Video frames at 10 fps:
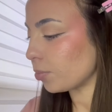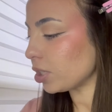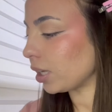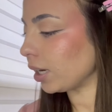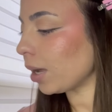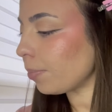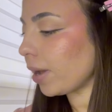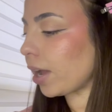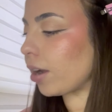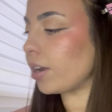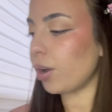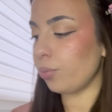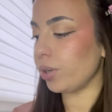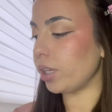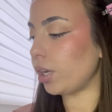I'm just cleaning up my area
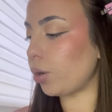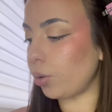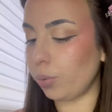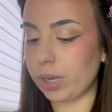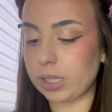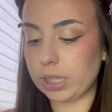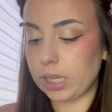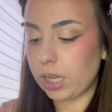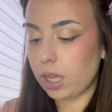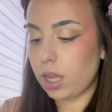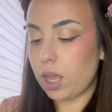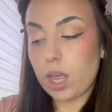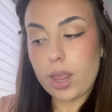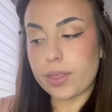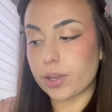really quickly.
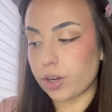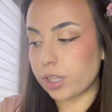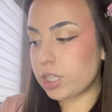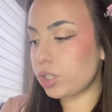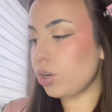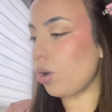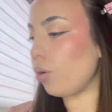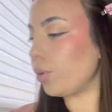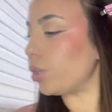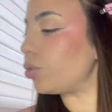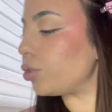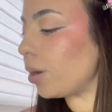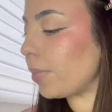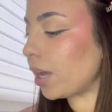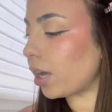The girlies know when you do your
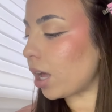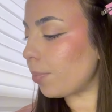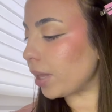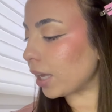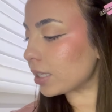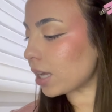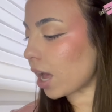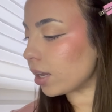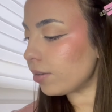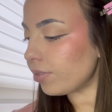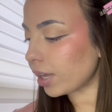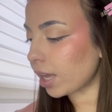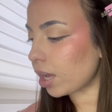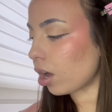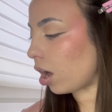makeup, like, it's kind of
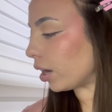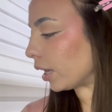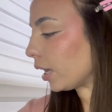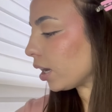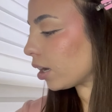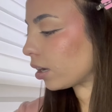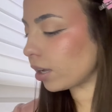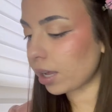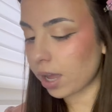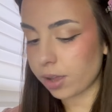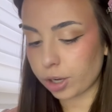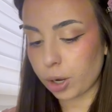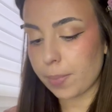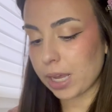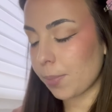chaotic how, like, your
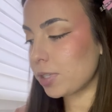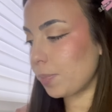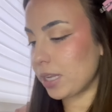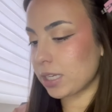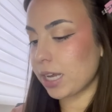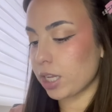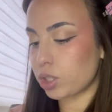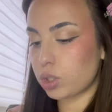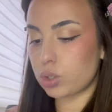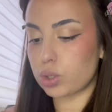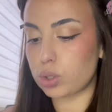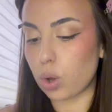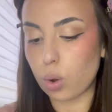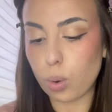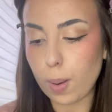makeup space could get
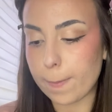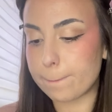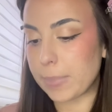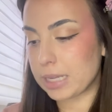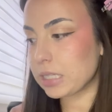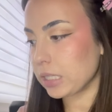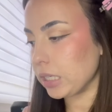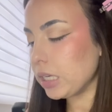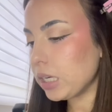so messy.